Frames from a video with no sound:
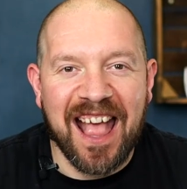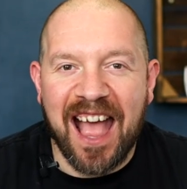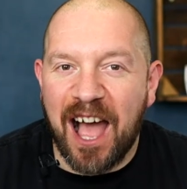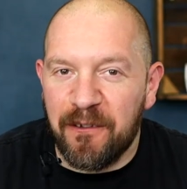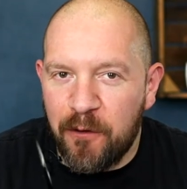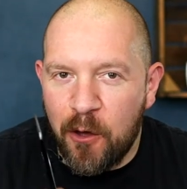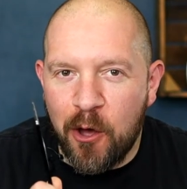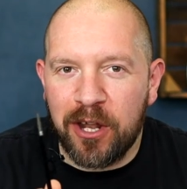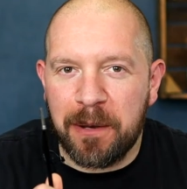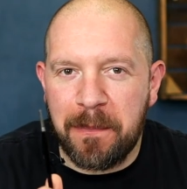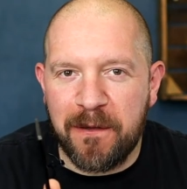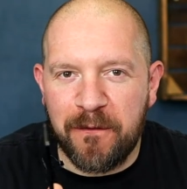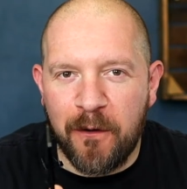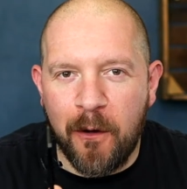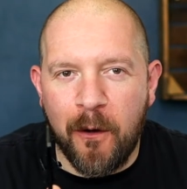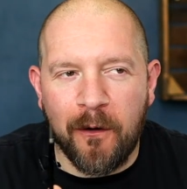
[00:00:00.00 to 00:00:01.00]
I've heard it
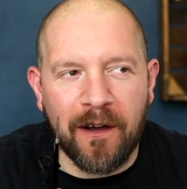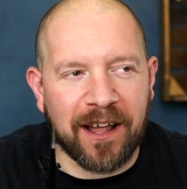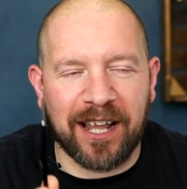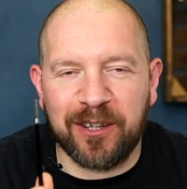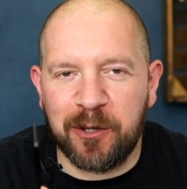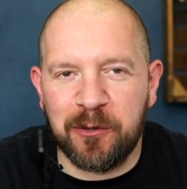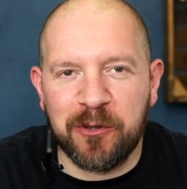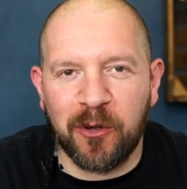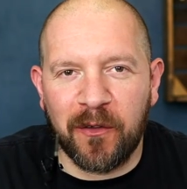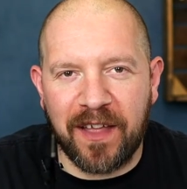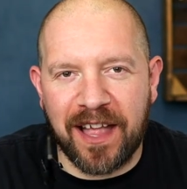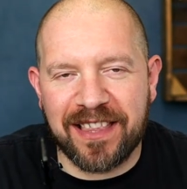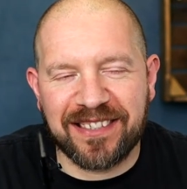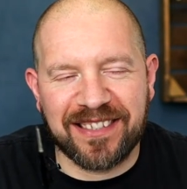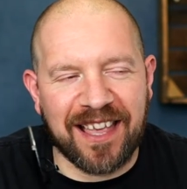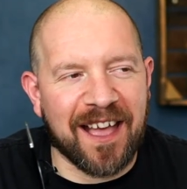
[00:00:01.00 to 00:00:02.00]
before, and I do know the
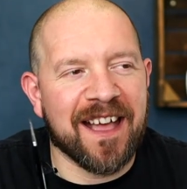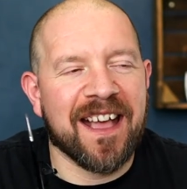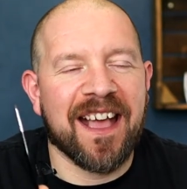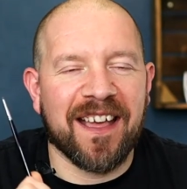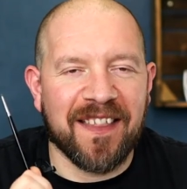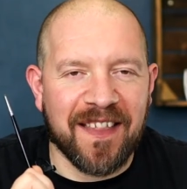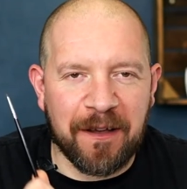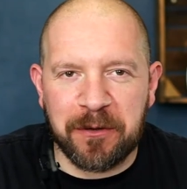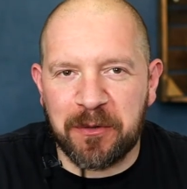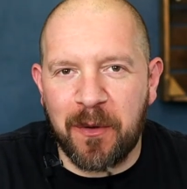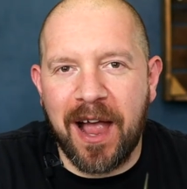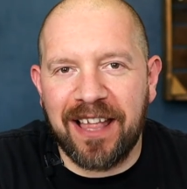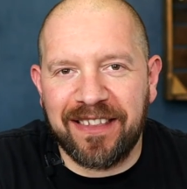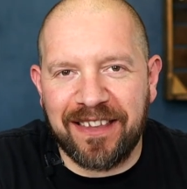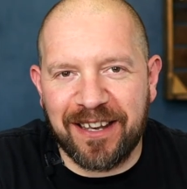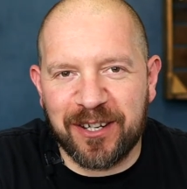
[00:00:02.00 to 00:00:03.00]
answer. That was
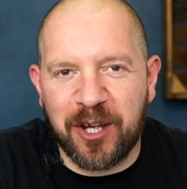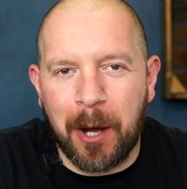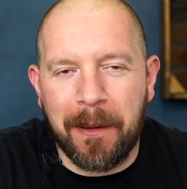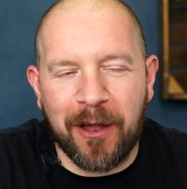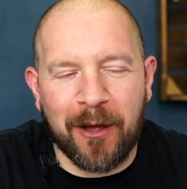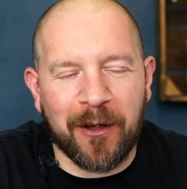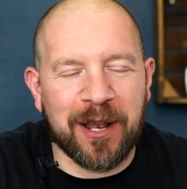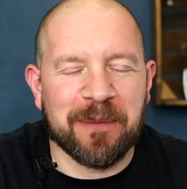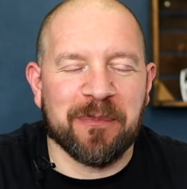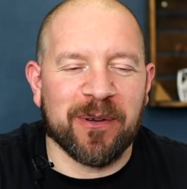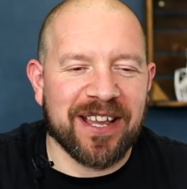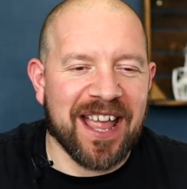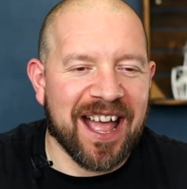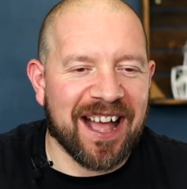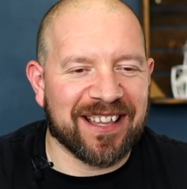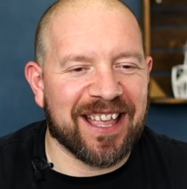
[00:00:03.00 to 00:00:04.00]
why I didn't comment on it. But
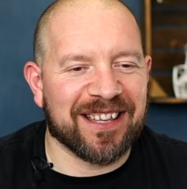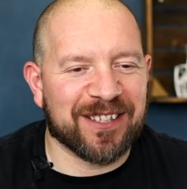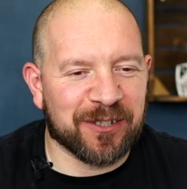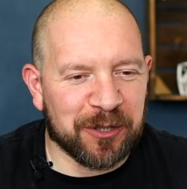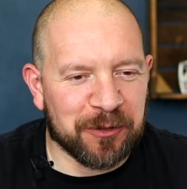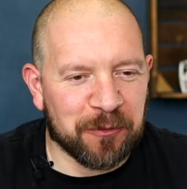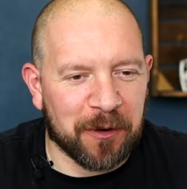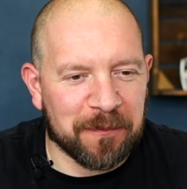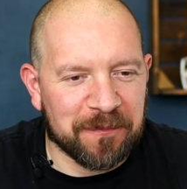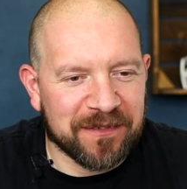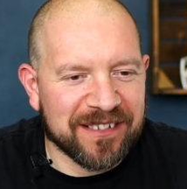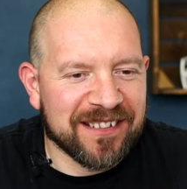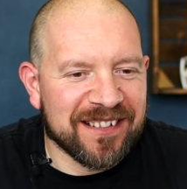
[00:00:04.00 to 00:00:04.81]
yeah, it's a good one.